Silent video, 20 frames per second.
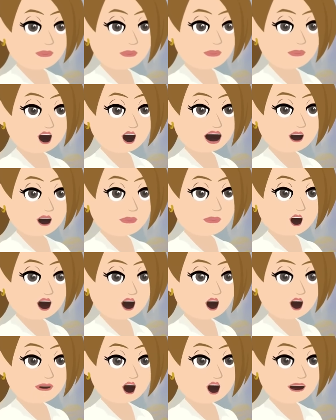And that's really
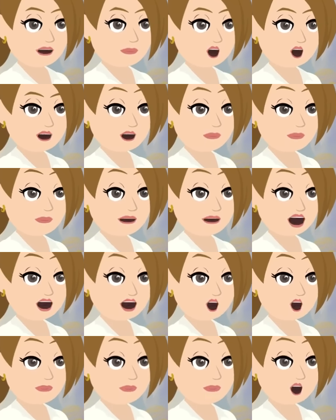different
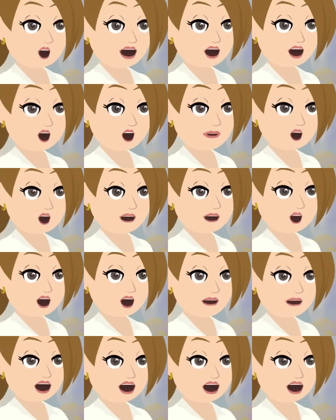than policies and